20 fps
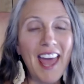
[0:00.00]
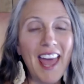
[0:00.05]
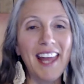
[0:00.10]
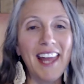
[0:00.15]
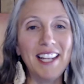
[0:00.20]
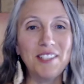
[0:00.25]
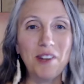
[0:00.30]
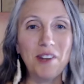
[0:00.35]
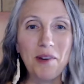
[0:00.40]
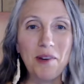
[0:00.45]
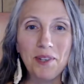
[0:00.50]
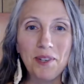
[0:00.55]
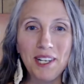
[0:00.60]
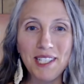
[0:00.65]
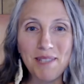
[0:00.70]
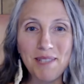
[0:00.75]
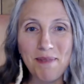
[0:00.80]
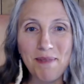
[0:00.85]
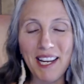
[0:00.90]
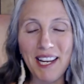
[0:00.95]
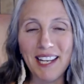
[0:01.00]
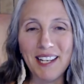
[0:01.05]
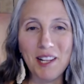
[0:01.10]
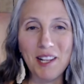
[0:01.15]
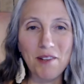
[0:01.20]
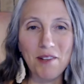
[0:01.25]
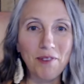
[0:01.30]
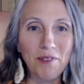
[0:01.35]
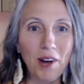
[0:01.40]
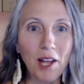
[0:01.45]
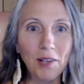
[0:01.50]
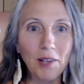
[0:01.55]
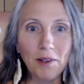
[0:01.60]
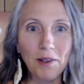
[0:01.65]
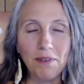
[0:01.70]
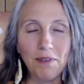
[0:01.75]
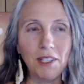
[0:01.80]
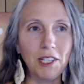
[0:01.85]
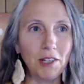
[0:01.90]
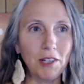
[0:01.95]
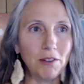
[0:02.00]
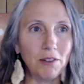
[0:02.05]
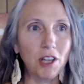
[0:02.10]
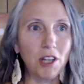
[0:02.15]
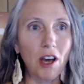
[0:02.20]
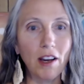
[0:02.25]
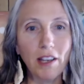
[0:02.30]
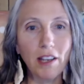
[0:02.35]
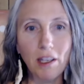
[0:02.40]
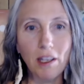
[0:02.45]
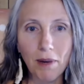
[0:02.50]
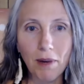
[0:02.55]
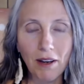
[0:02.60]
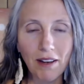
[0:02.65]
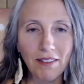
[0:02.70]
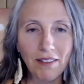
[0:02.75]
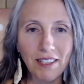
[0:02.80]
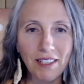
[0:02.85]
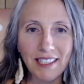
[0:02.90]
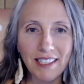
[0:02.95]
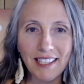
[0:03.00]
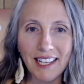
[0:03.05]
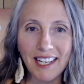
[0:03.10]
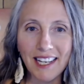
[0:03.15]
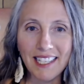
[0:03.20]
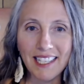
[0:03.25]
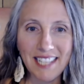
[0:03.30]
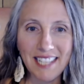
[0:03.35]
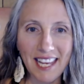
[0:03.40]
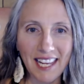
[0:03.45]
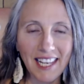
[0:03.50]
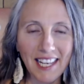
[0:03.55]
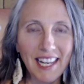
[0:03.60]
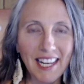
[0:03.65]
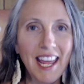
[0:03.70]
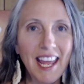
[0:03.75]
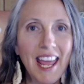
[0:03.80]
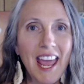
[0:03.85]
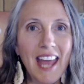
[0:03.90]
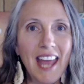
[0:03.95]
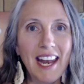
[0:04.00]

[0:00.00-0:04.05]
And so I wanted to make another follow up video talking about everything that I did